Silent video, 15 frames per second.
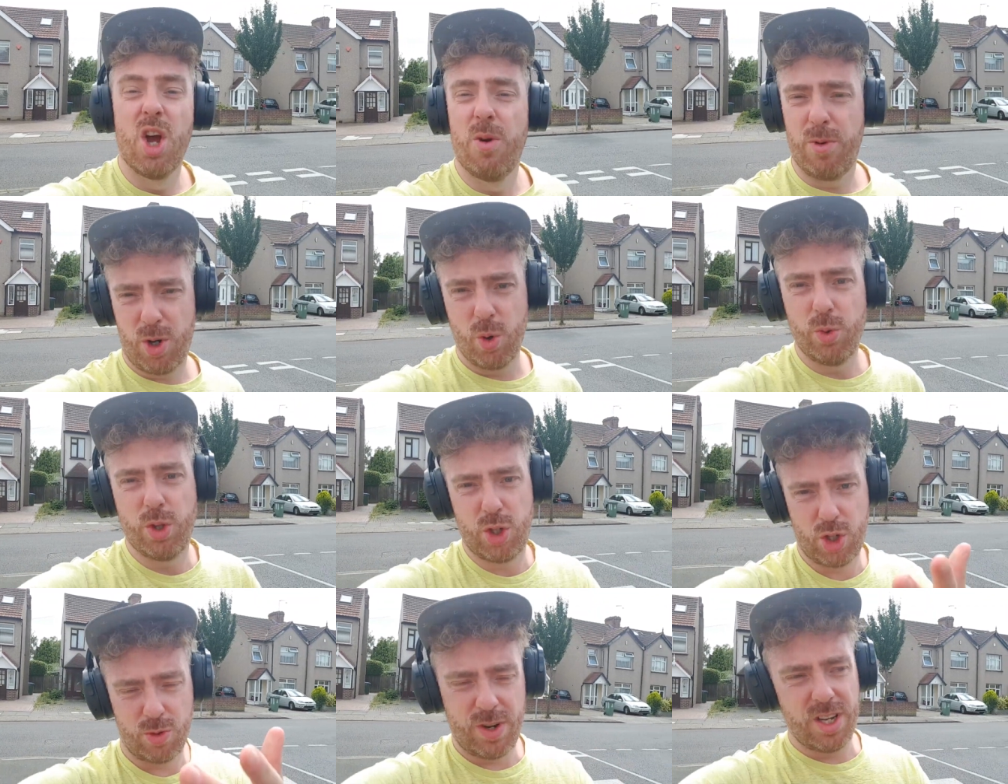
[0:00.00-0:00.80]
record the
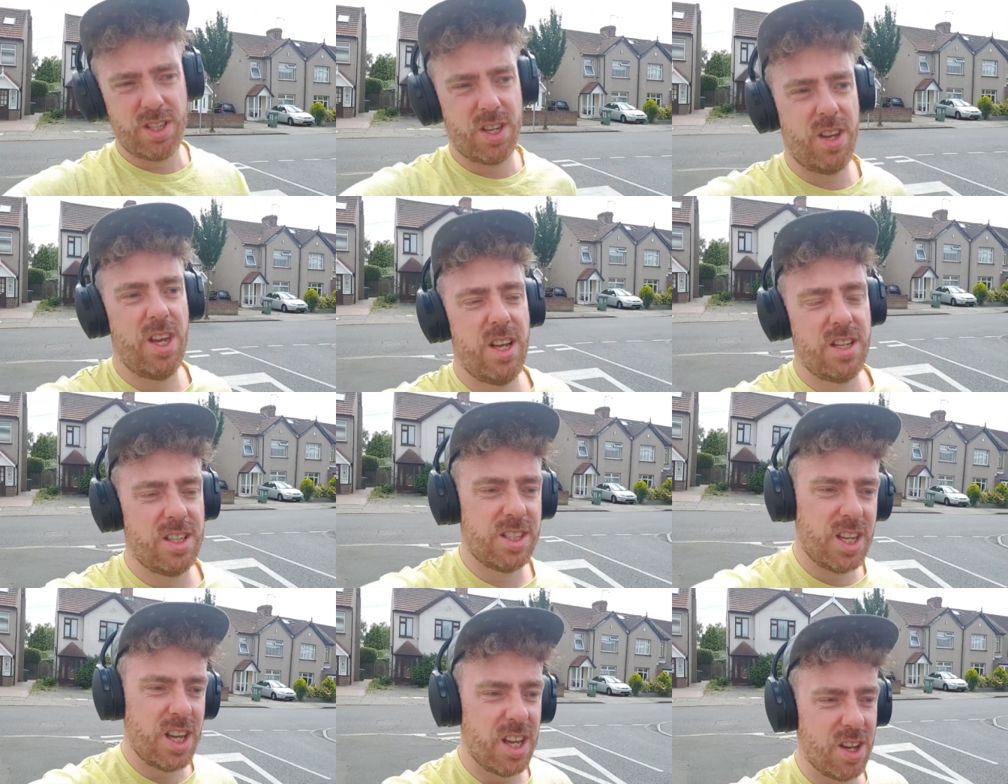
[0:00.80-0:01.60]
screen so you can
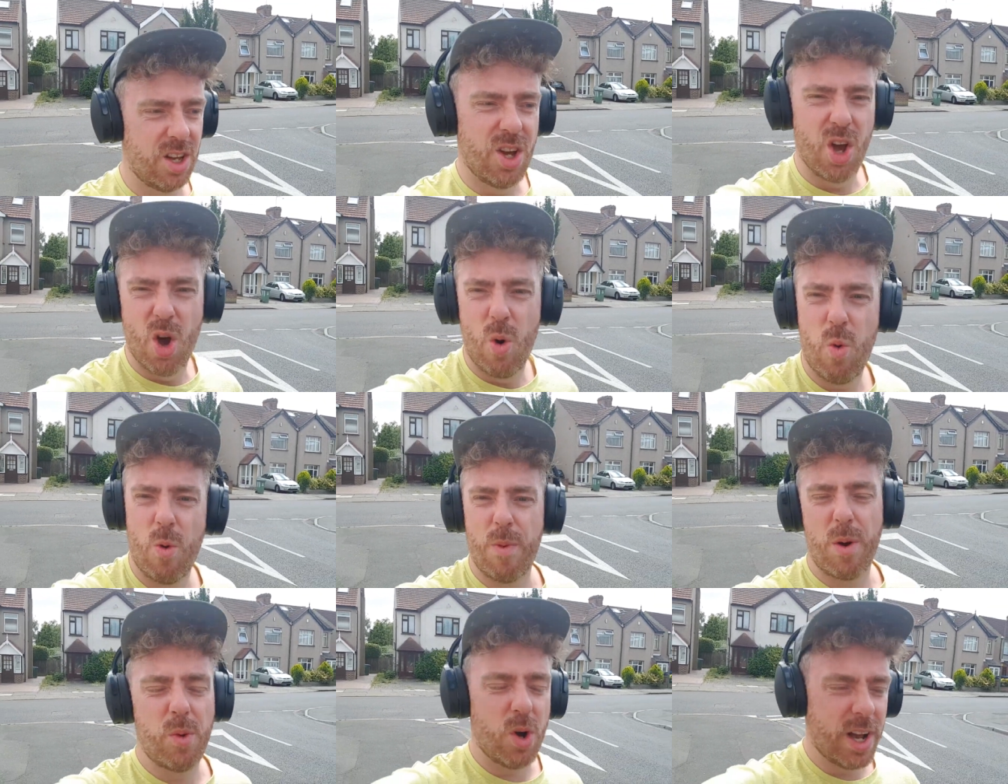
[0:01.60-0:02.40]
see what
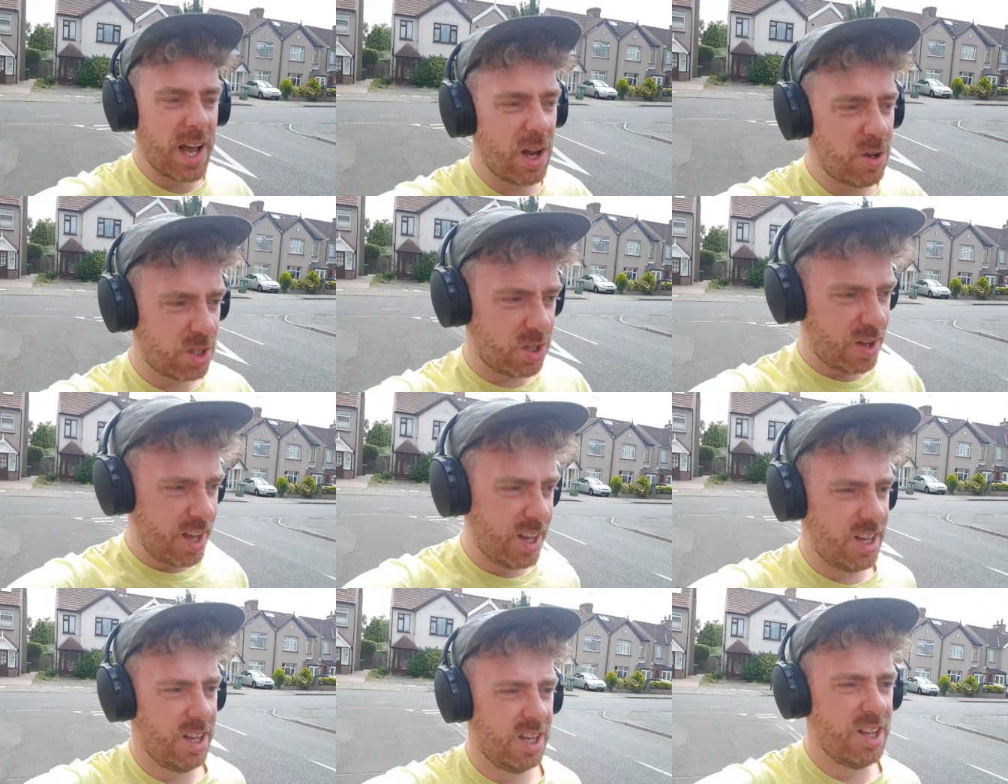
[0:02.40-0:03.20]
my workout looks
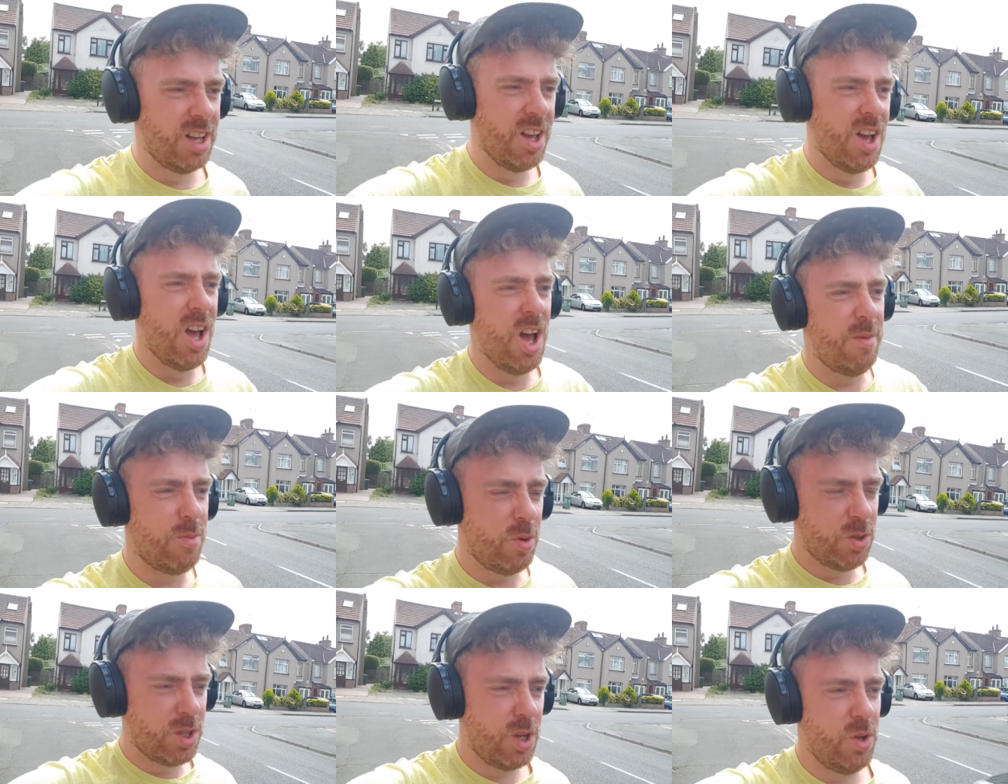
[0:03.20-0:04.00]
like. I'm
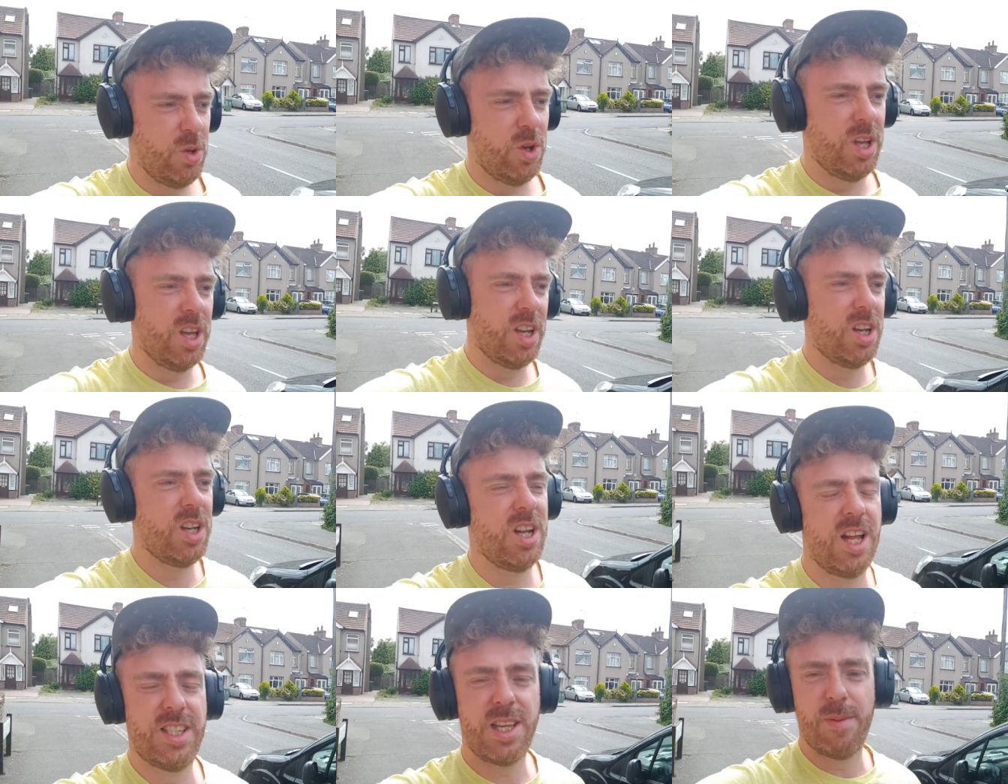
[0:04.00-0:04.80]
also
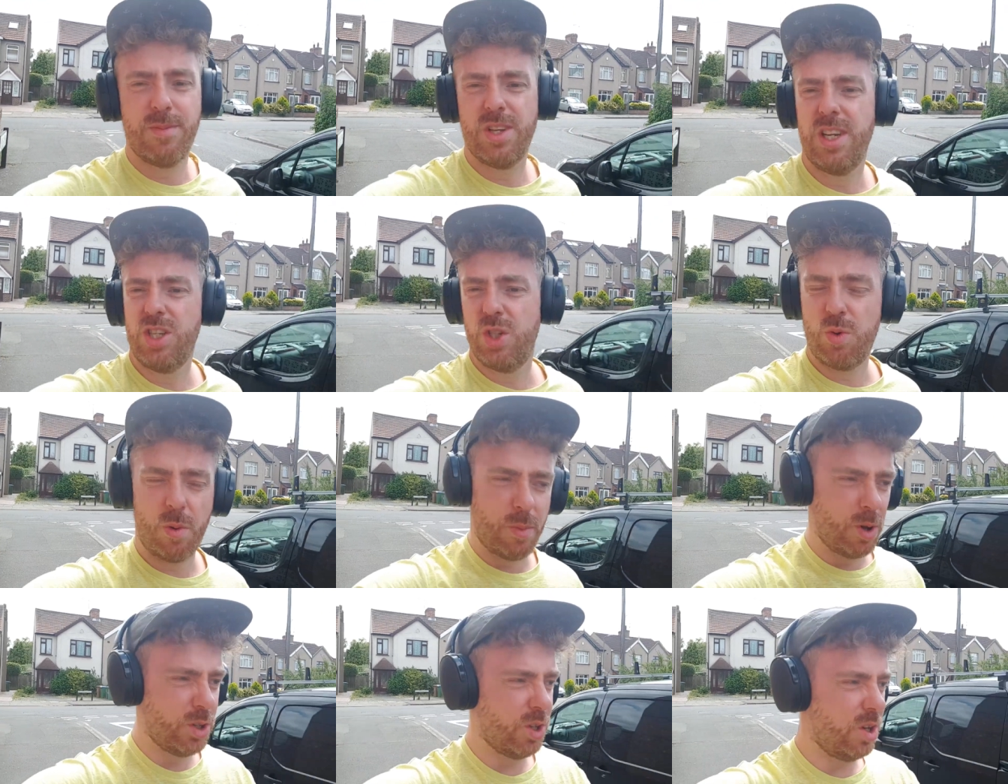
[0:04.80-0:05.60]
going to attempt to listen to a
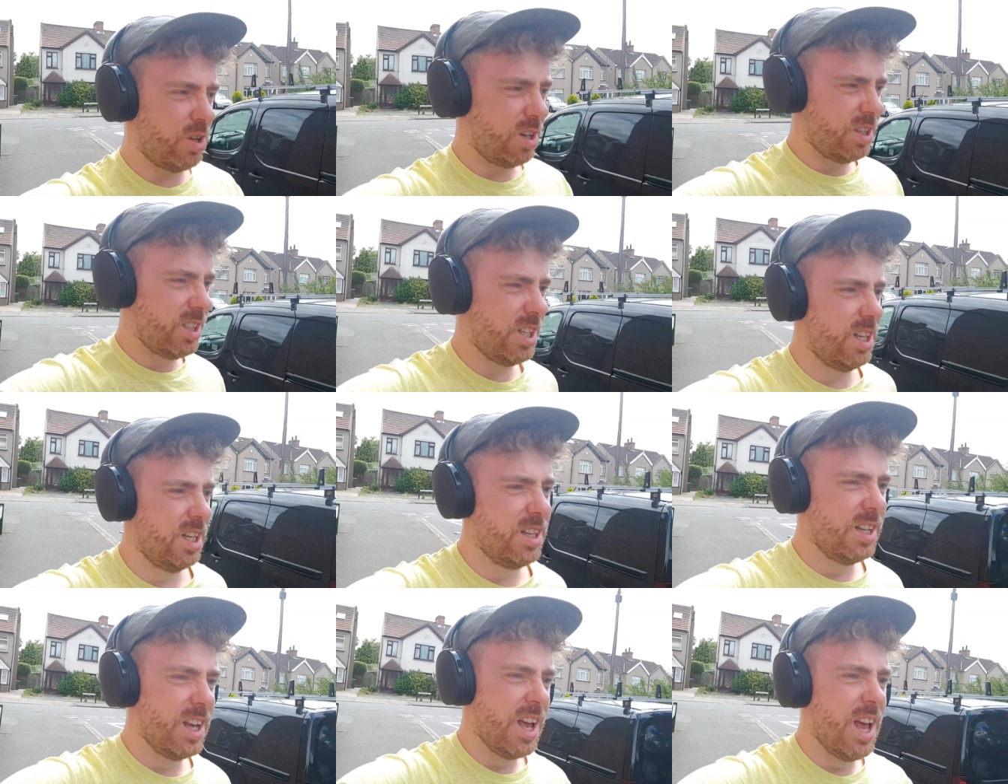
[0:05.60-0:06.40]
podcast
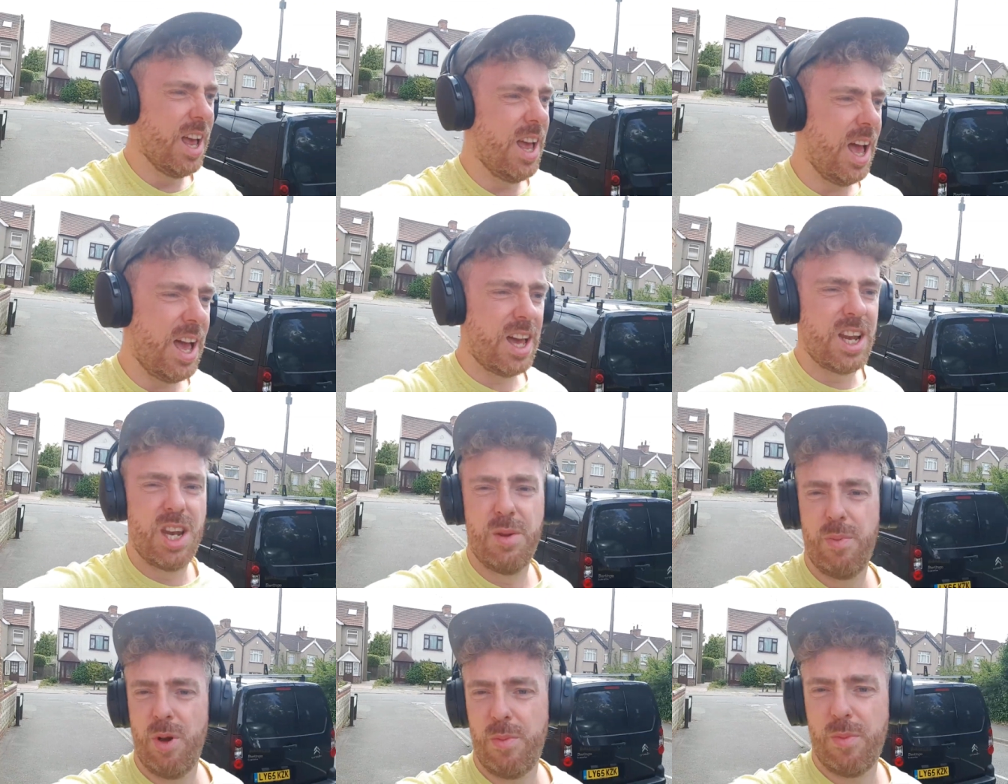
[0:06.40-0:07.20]
and
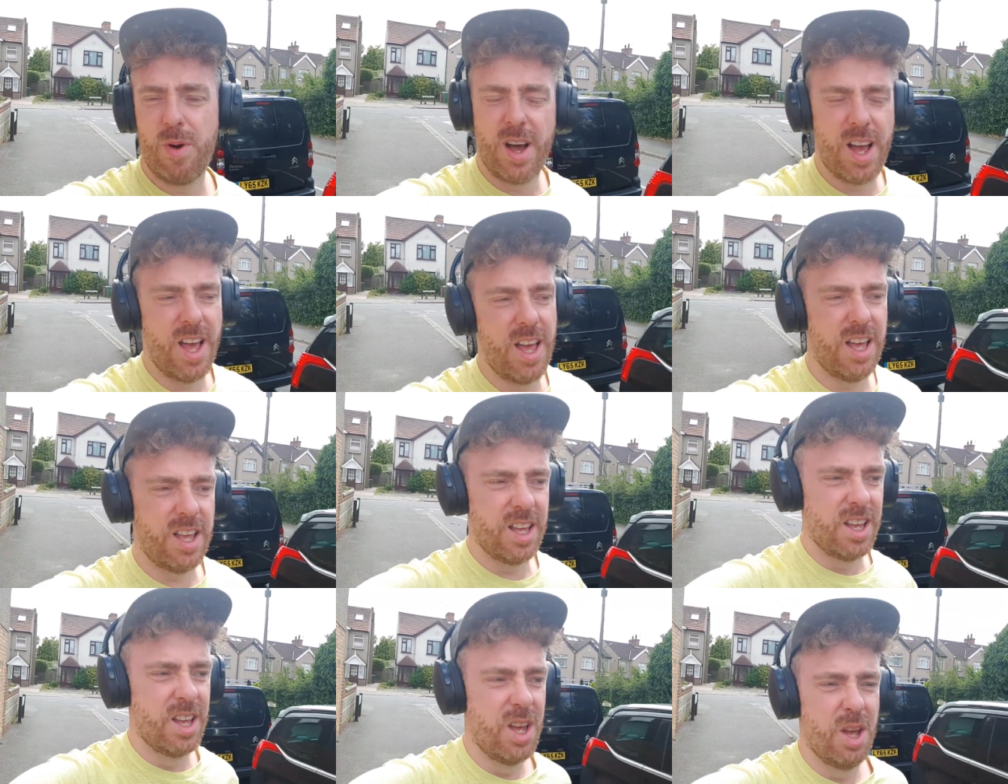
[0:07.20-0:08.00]
put my
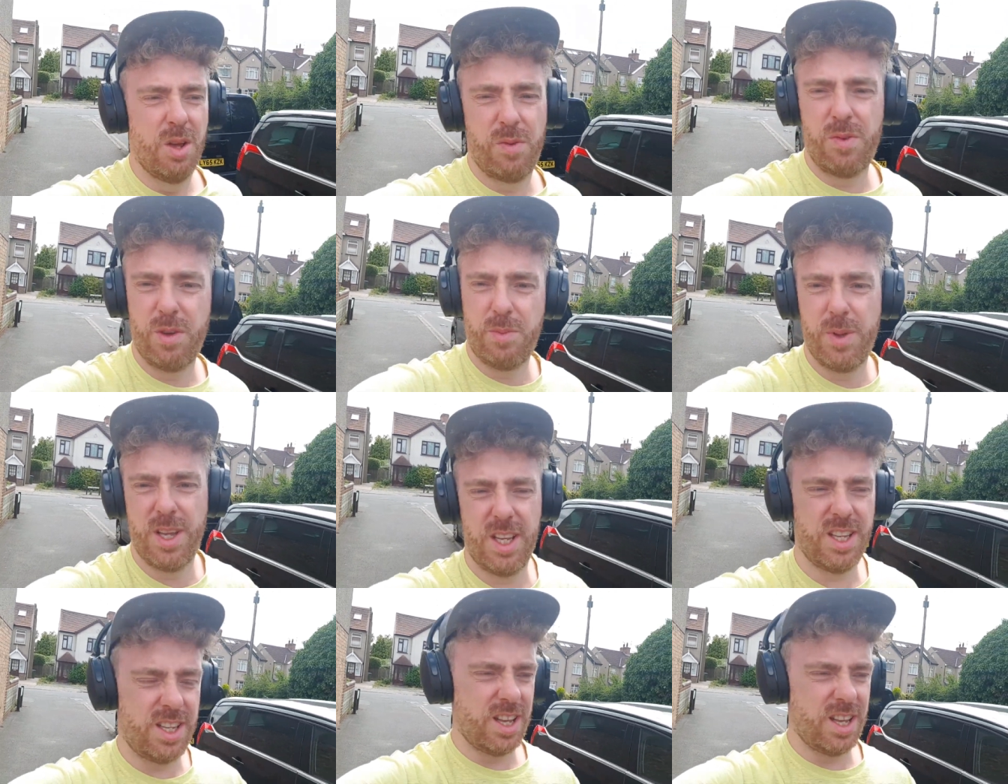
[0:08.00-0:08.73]
Fitbit